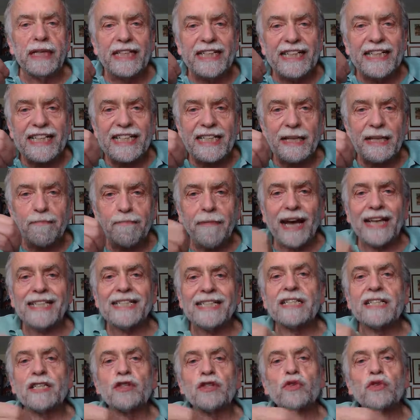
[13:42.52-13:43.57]
is a
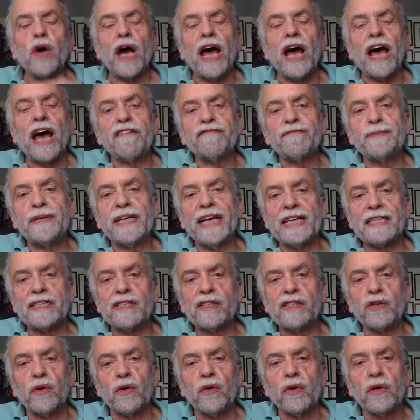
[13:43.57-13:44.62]
must to have
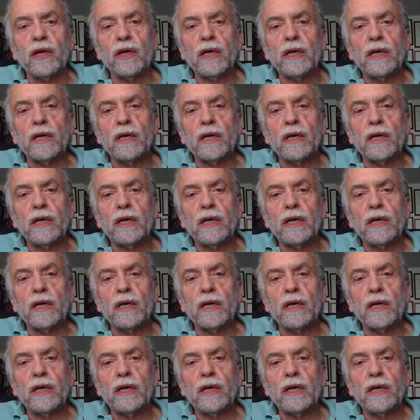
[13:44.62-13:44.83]
piezo,